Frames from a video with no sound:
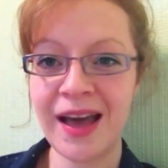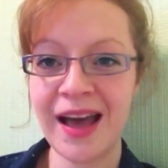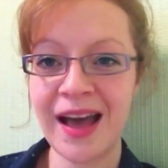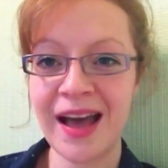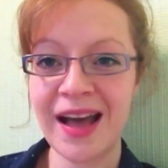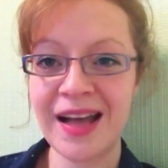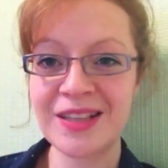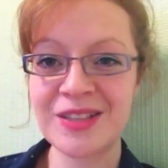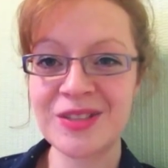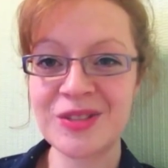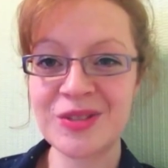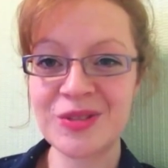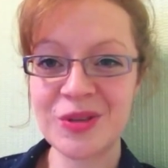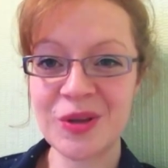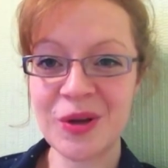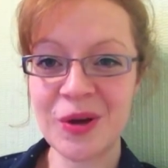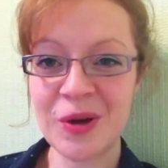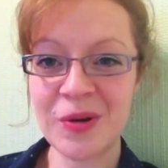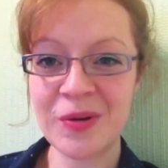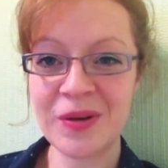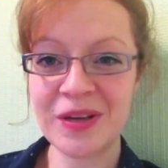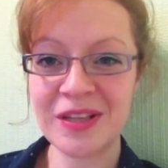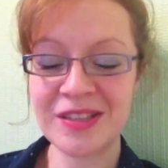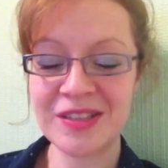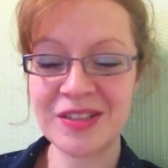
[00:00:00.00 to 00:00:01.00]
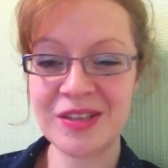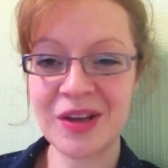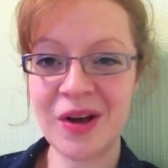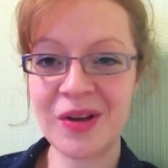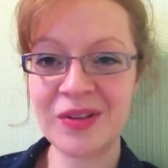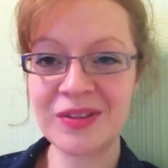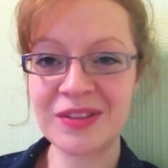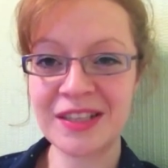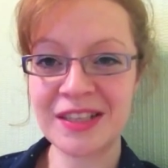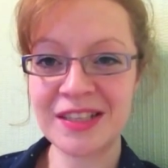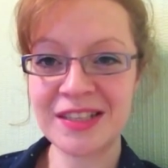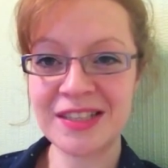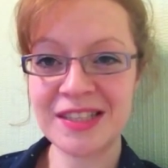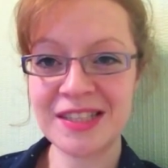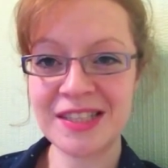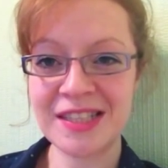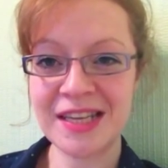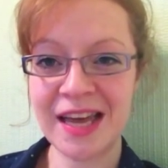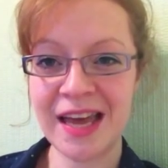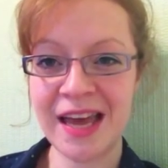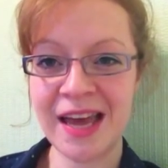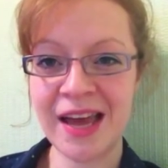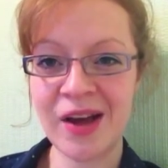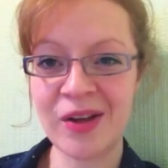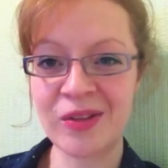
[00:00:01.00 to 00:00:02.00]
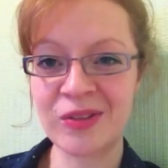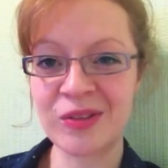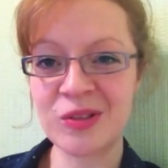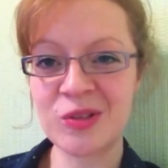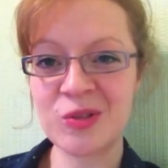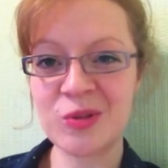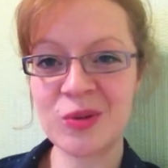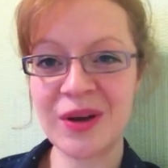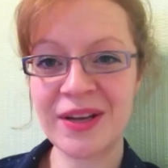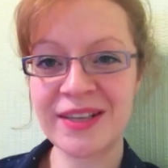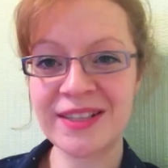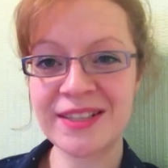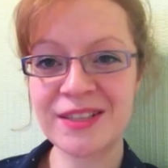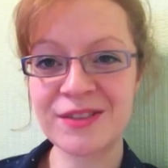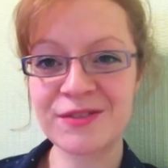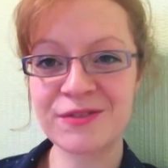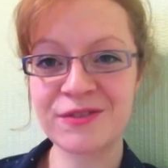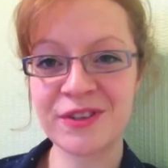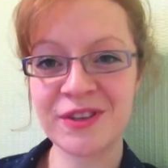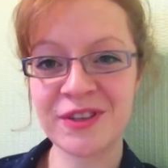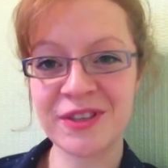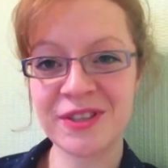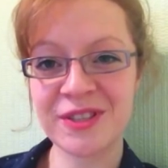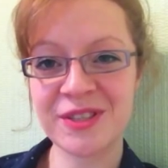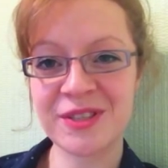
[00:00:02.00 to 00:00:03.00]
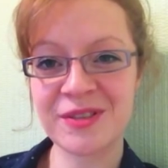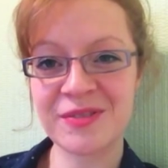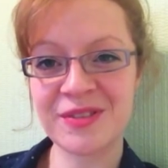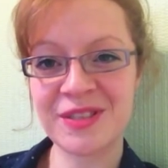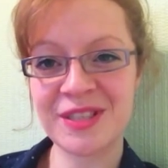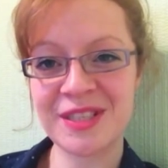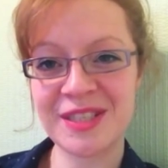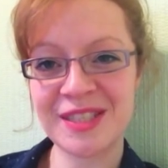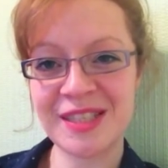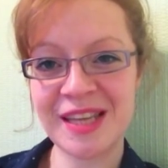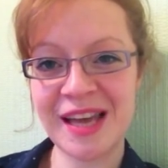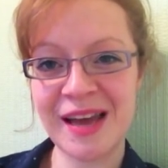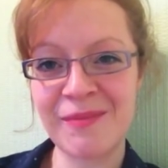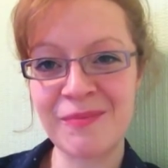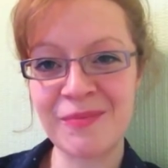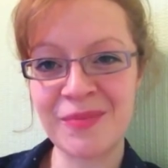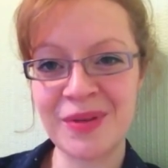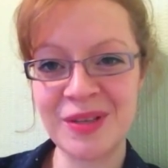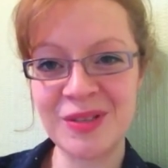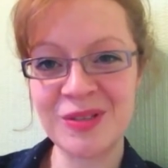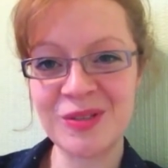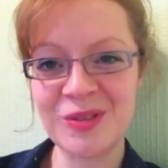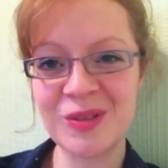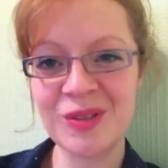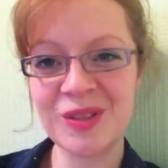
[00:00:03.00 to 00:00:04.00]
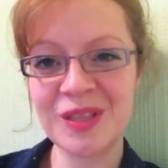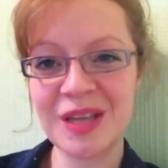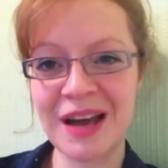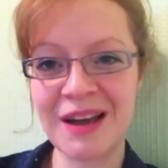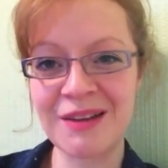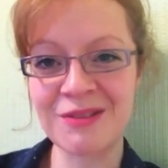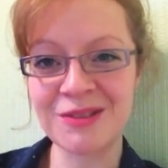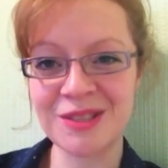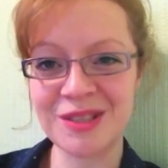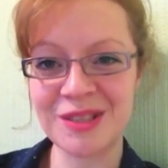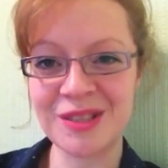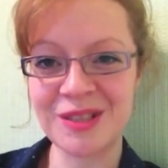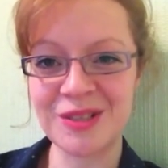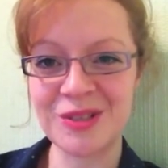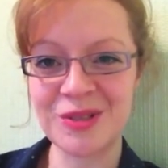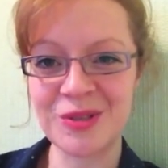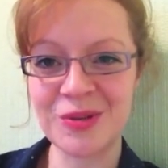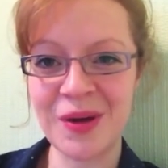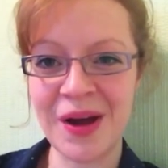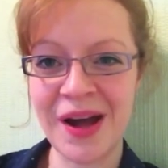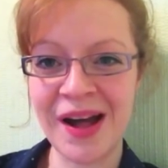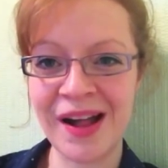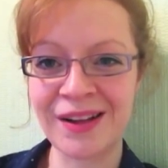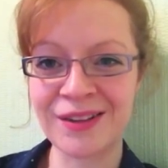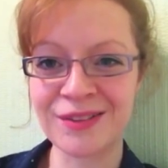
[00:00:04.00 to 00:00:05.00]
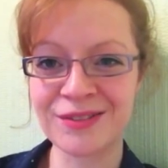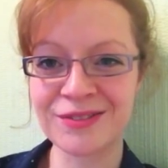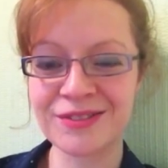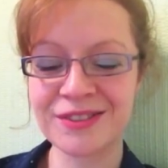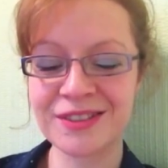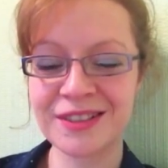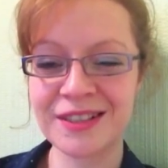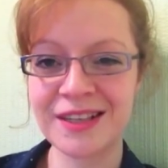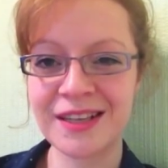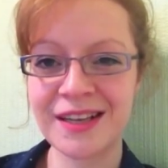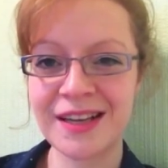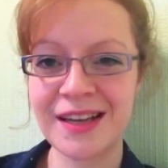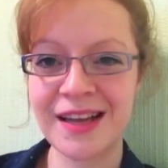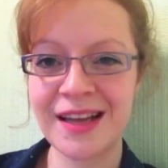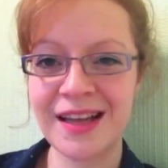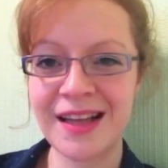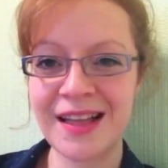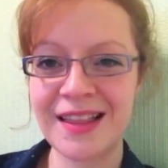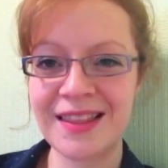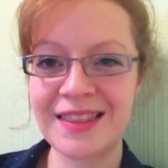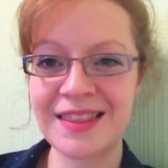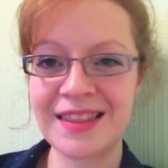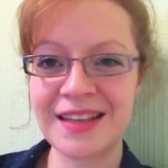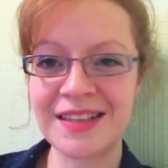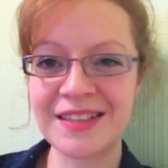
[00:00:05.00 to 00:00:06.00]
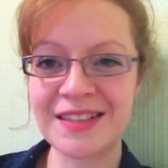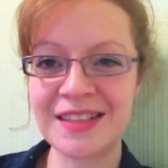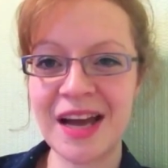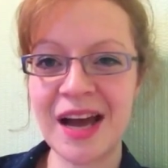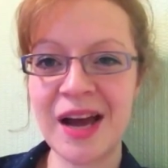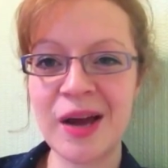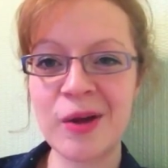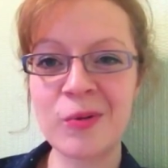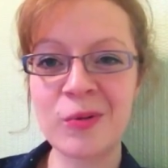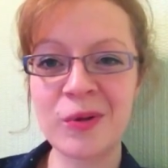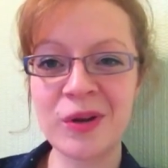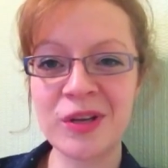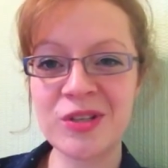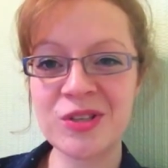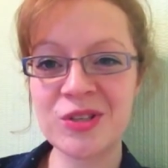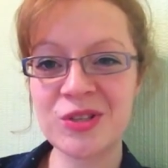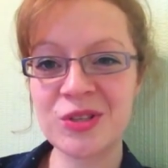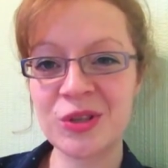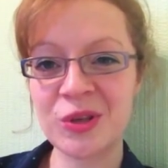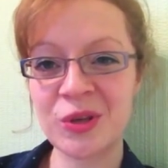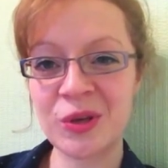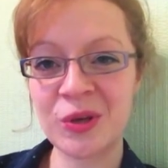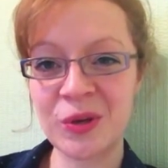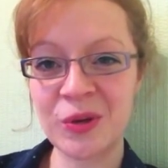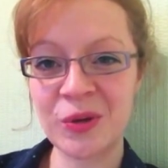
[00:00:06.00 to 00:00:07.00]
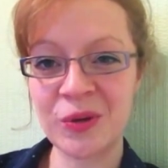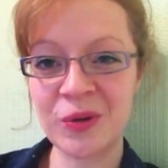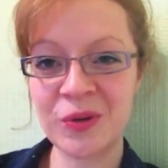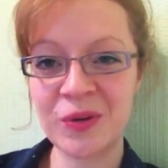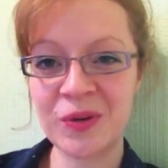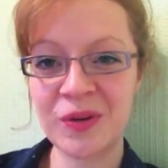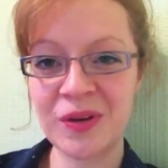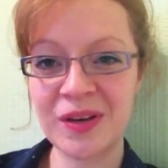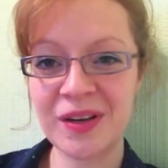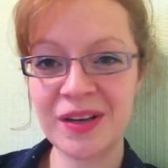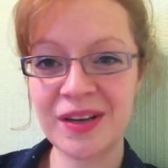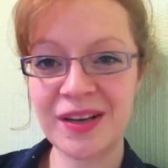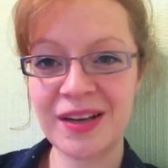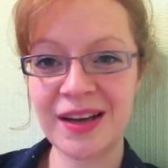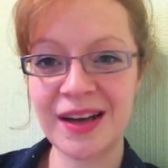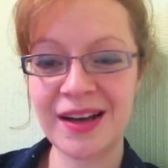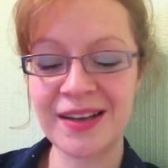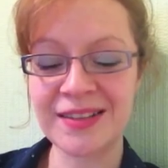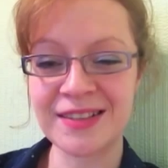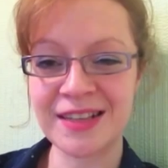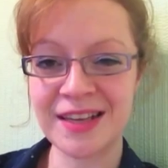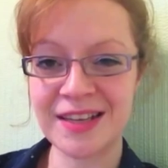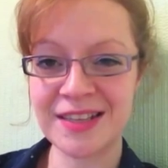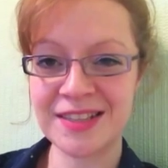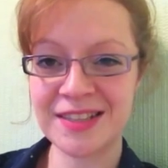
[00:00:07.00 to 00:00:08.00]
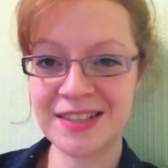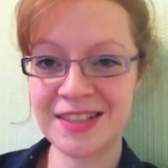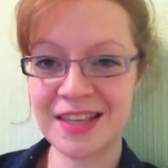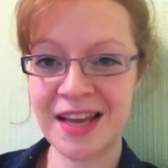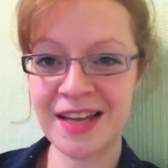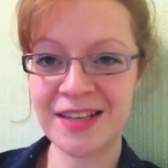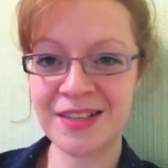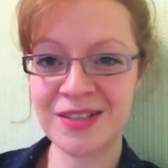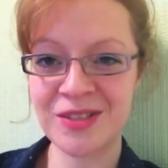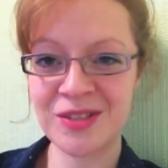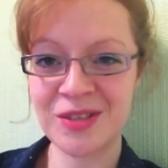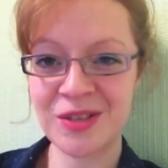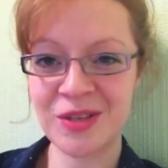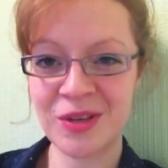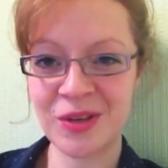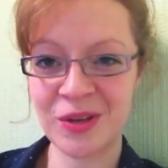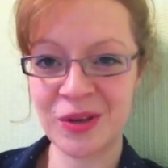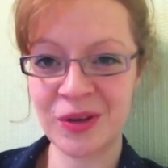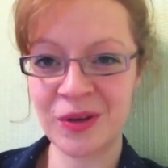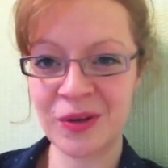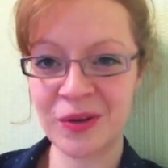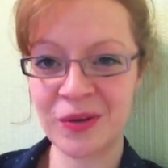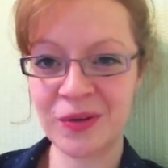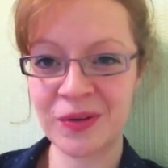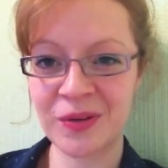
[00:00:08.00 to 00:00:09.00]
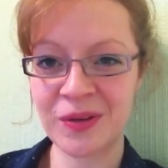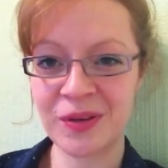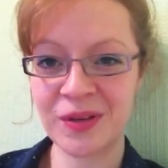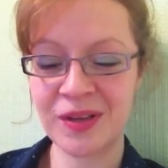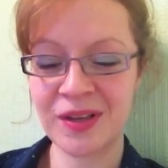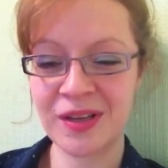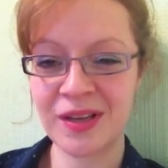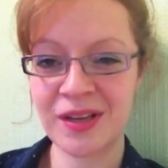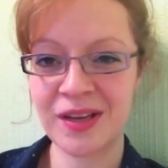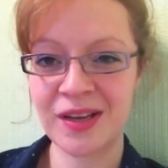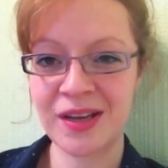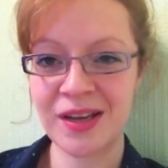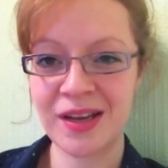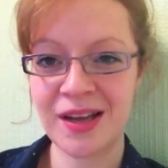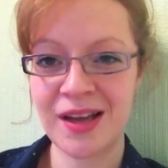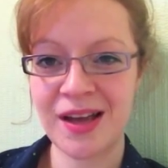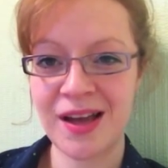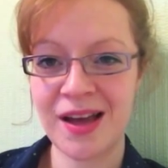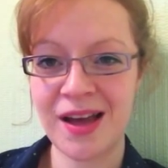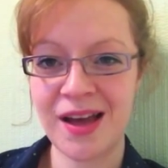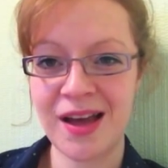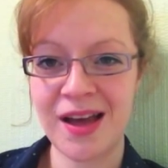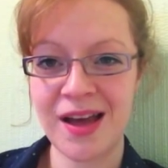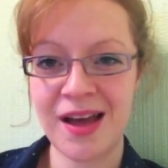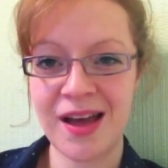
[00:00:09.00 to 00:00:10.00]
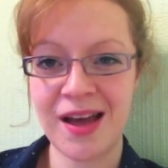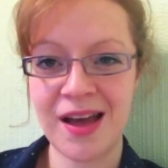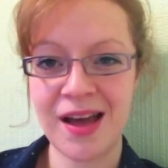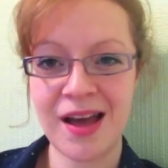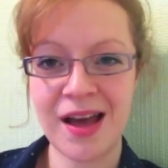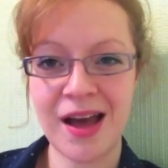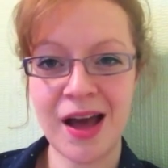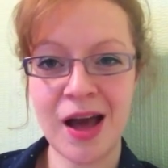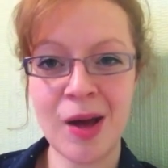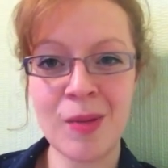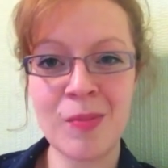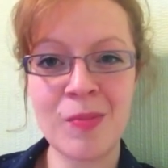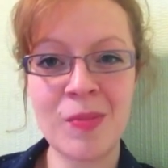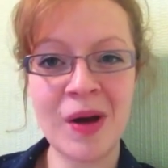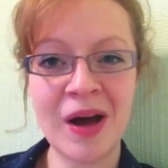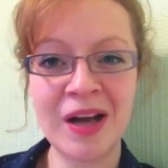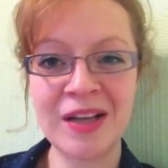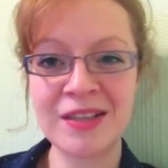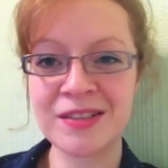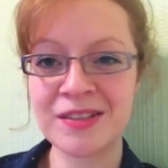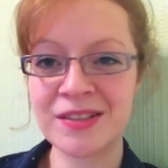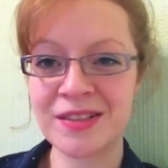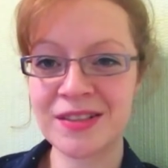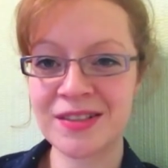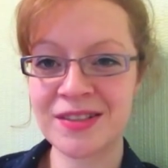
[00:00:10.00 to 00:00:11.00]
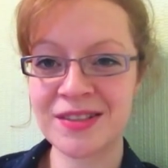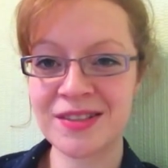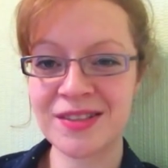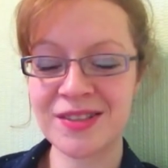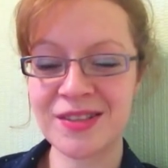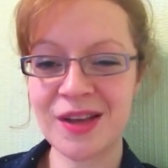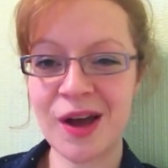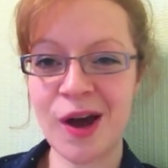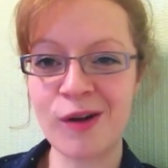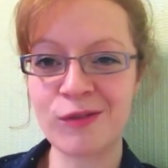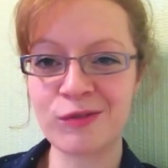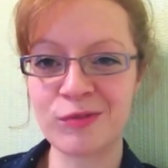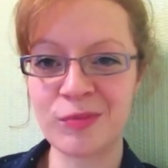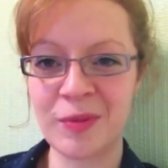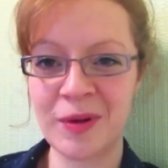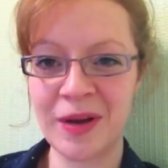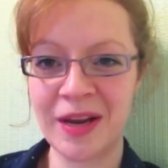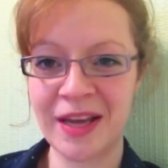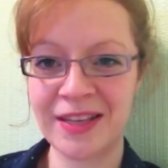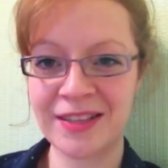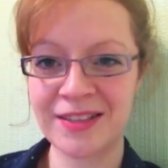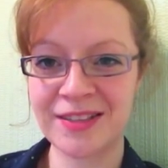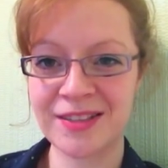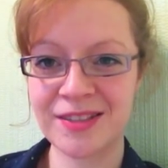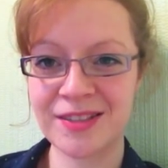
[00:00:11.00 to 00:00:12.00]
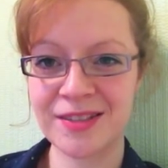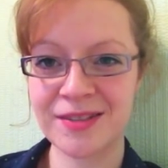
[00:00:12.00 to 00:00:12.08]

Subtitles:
And so it's on this day, on the 21st of December 2012, that I wish you and I send to you abundance of bliss.